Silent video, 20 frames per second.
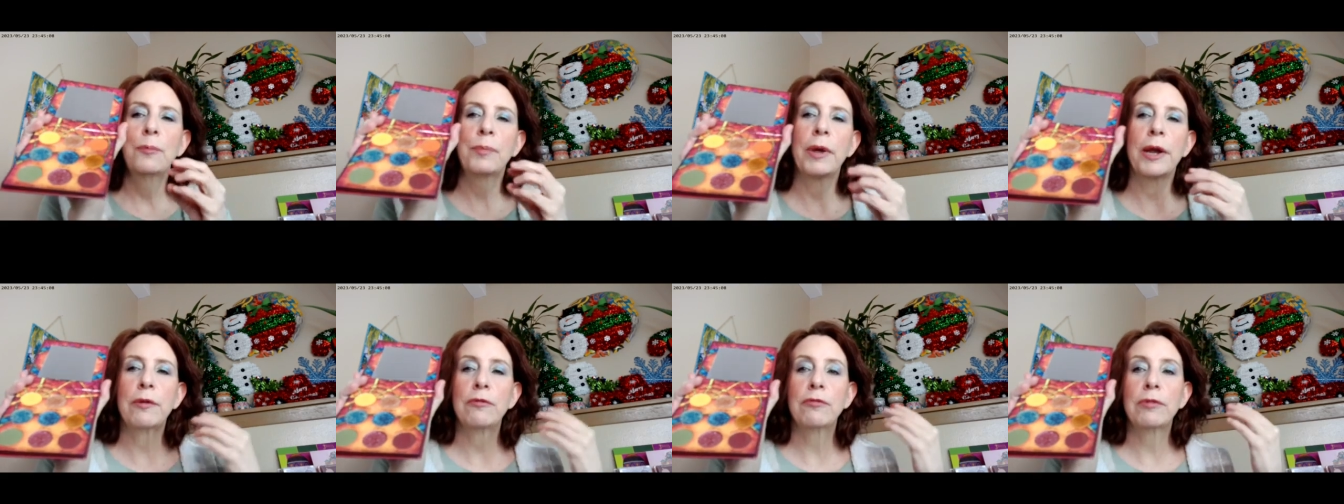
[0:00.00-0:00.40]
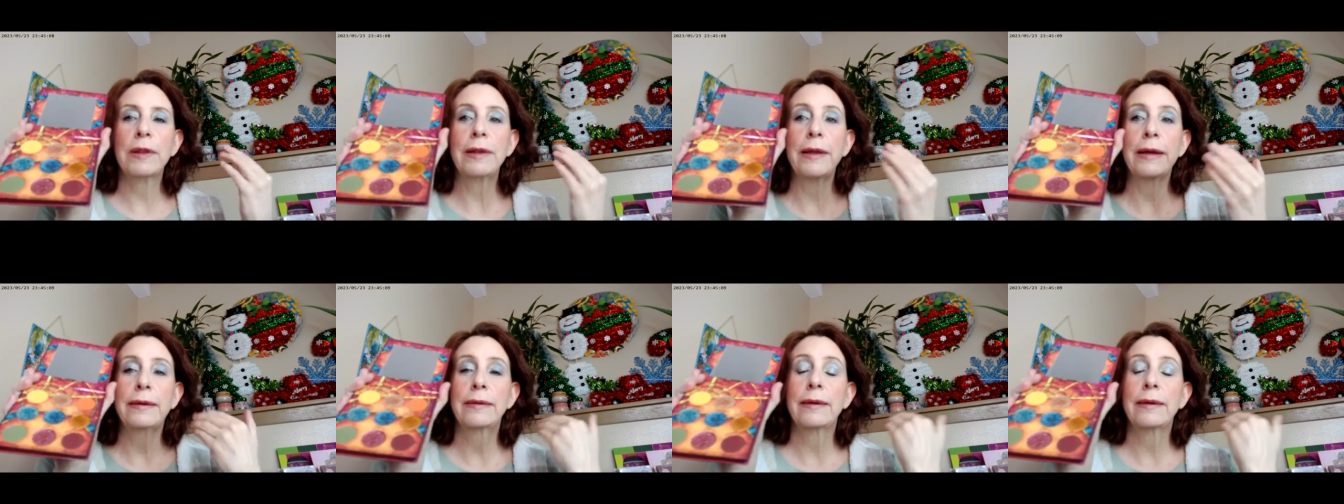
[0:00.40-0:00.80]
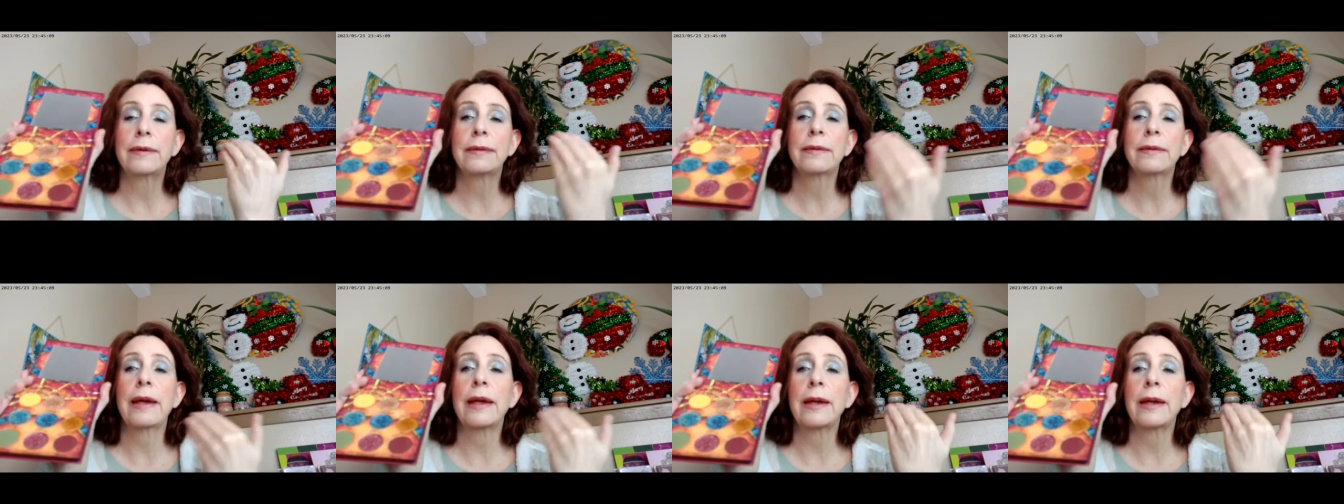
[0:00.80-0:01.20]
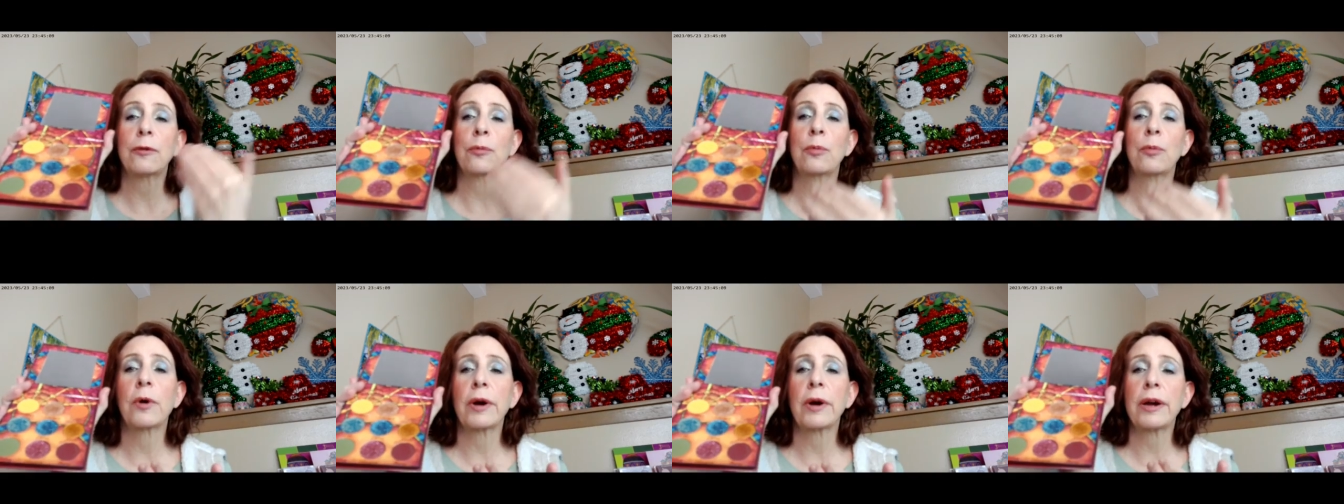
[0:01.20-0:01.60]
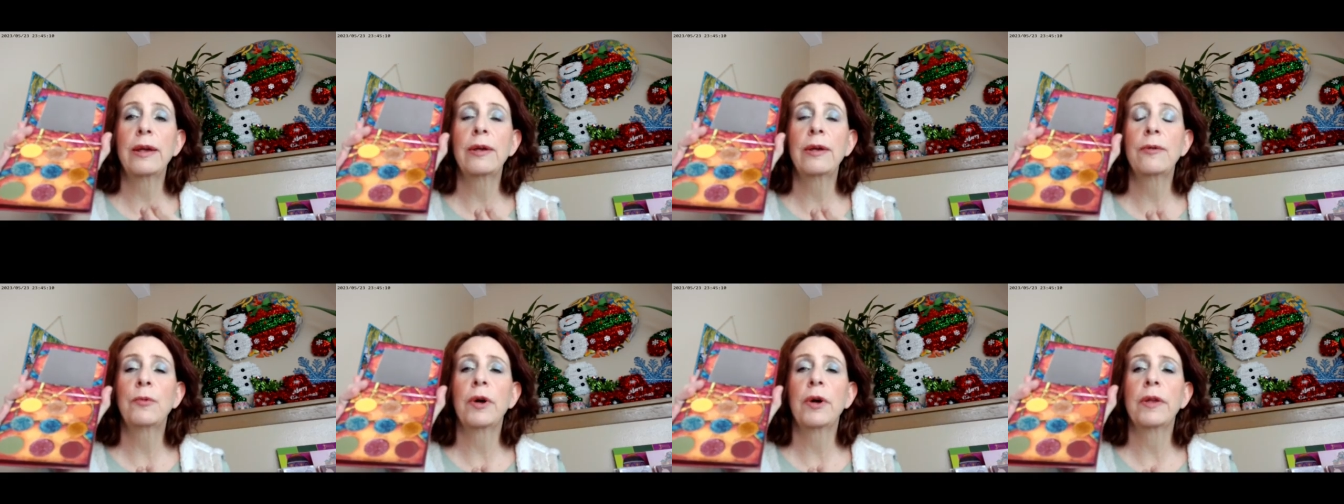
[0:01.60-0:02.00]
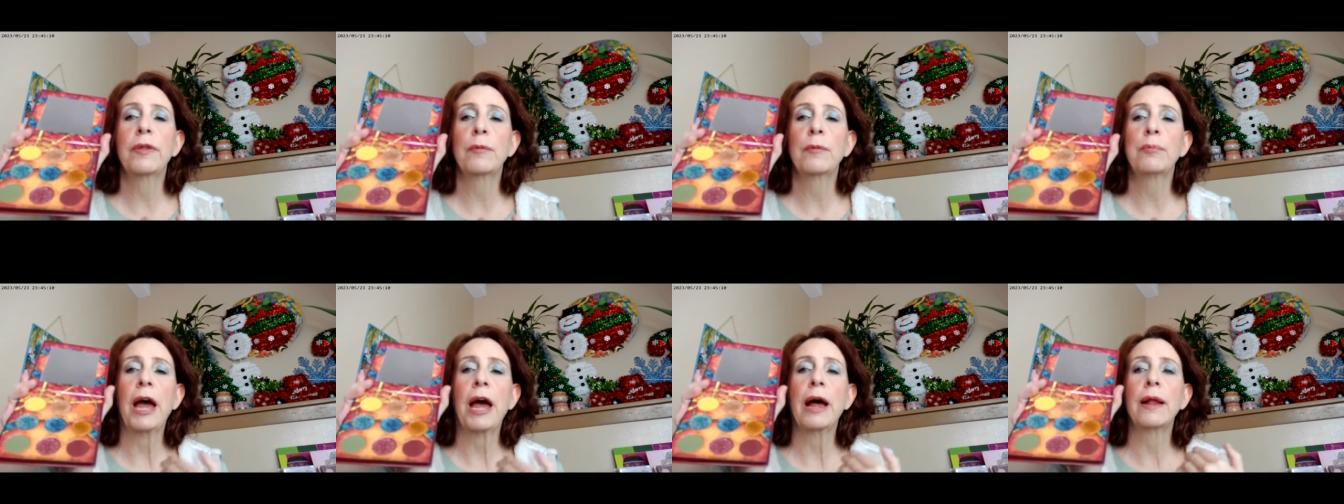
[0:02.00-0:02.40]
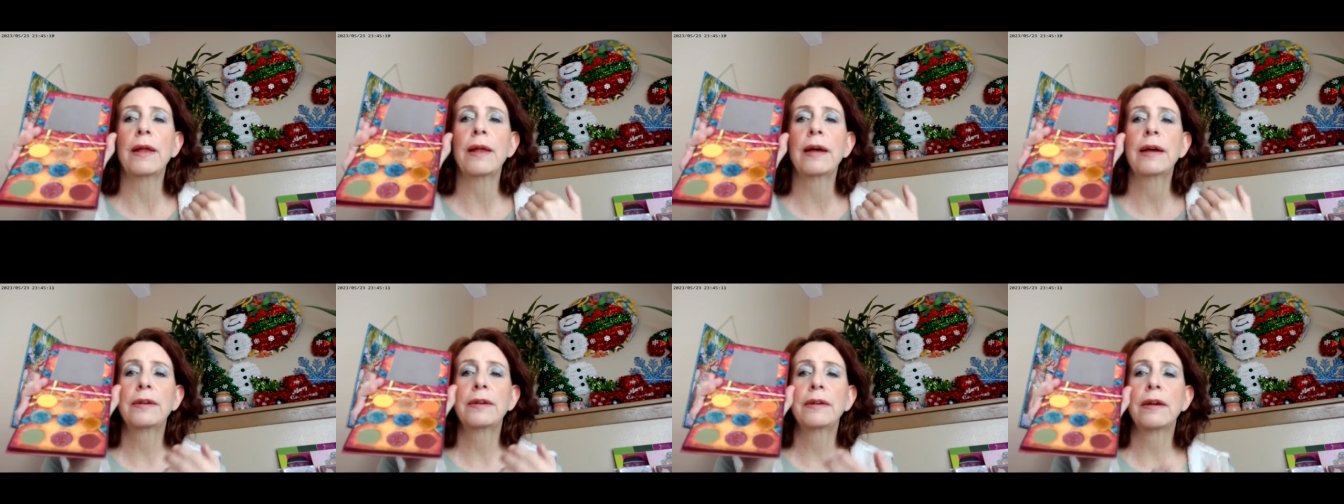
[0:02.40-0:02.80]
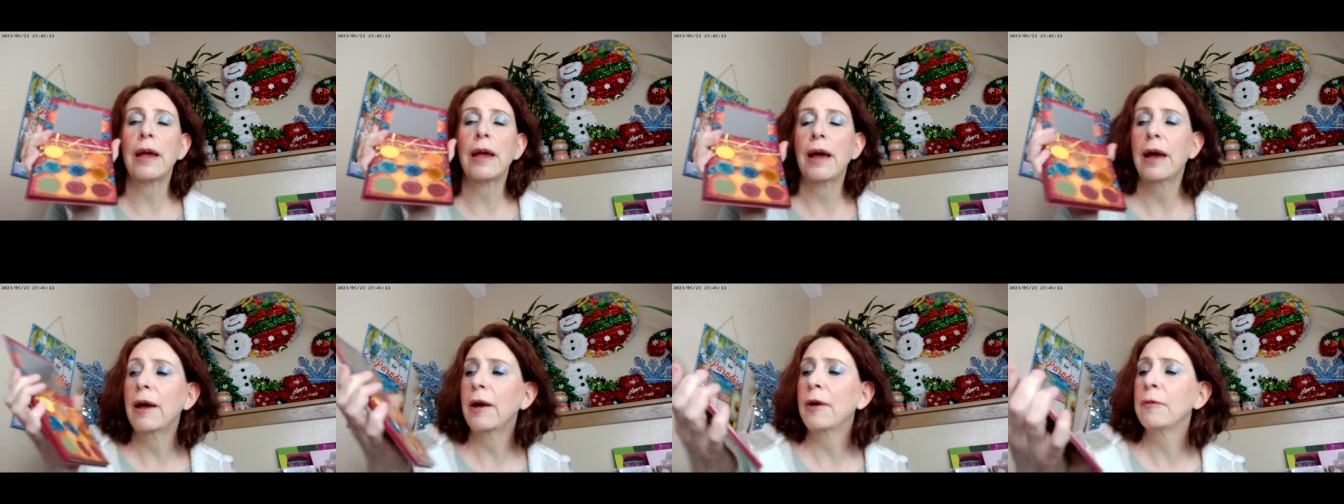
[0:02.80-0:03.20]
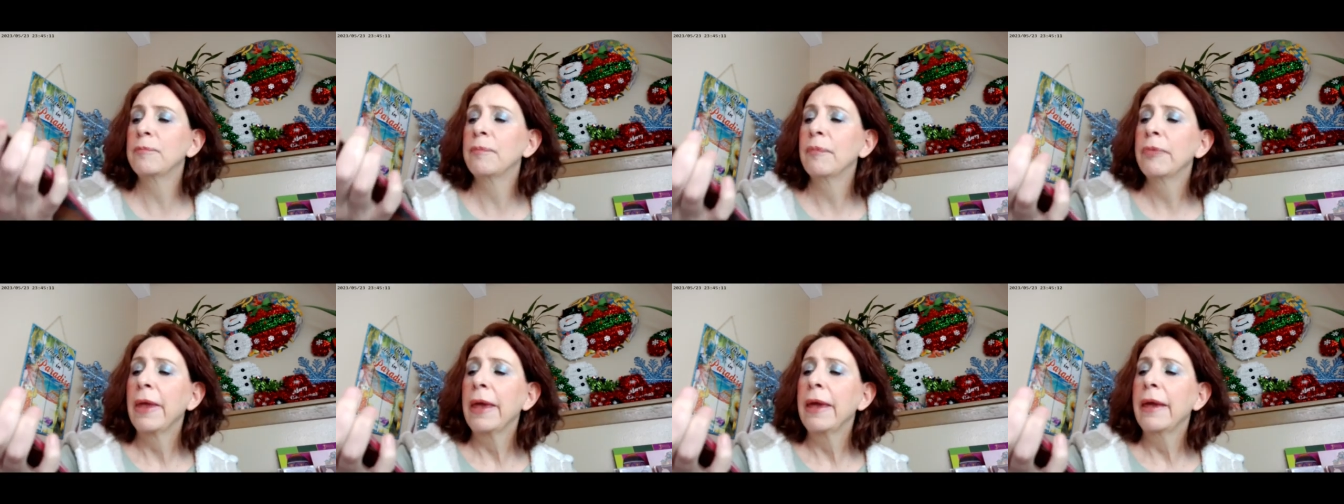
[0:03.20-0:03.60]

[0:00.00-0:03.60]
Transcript: but it really did take working with the palette um,